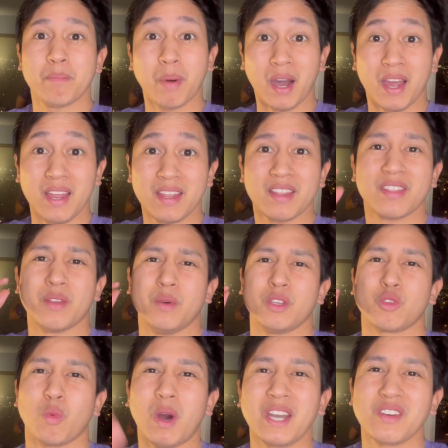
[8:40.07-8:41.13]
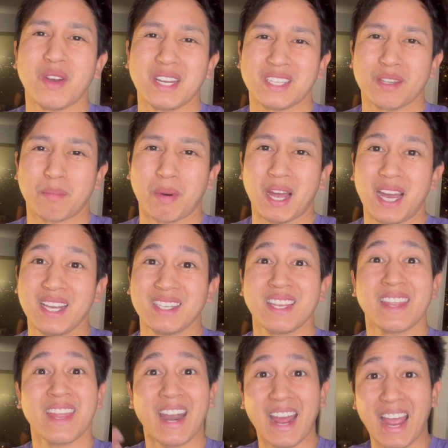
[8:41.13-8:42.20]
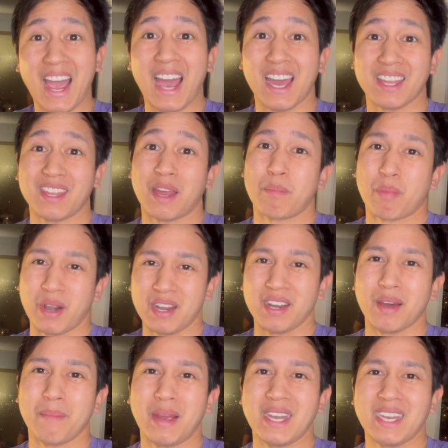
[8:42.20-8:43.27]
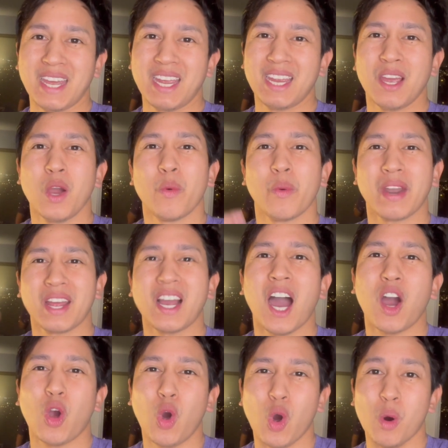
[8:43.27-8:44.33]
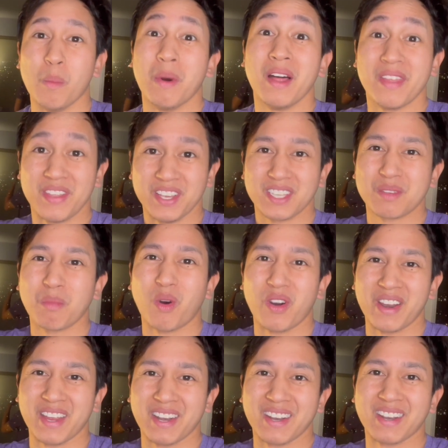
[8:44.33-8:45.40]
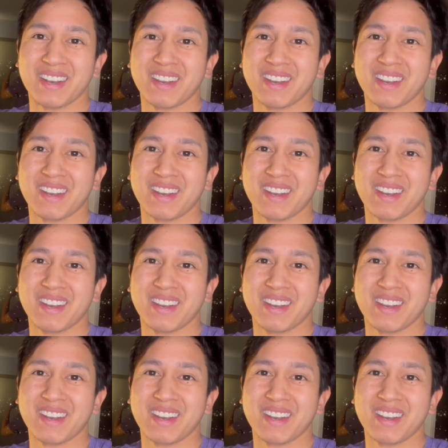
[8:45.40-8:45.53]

But there was one great surprise that I had that brightened up my day when I got home this morning.